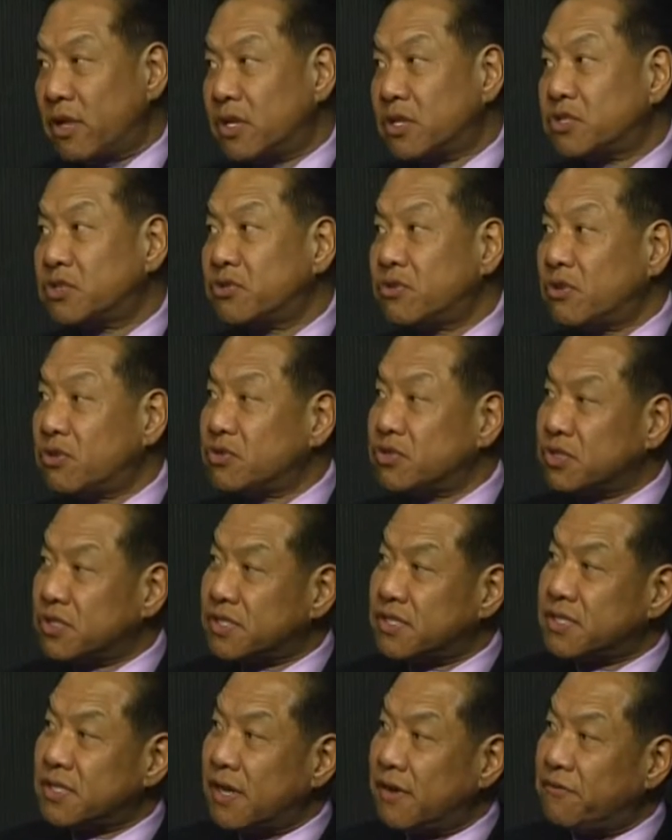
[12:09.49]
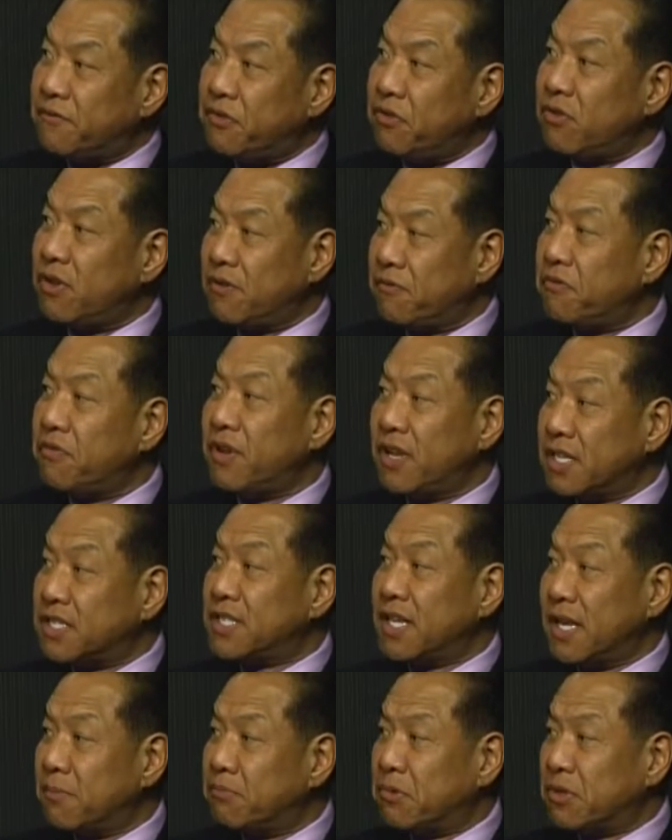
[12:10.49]
So those are a few different
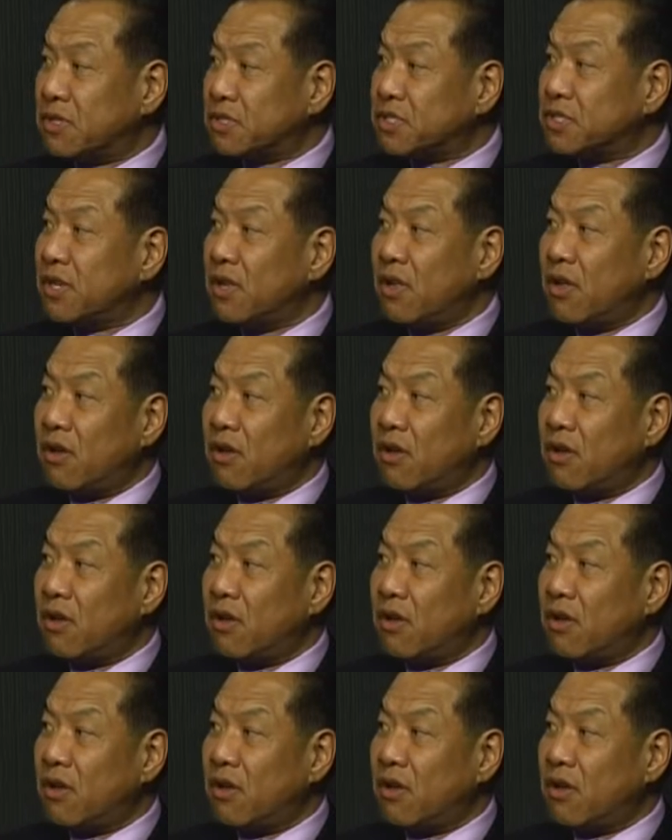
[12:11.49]
examples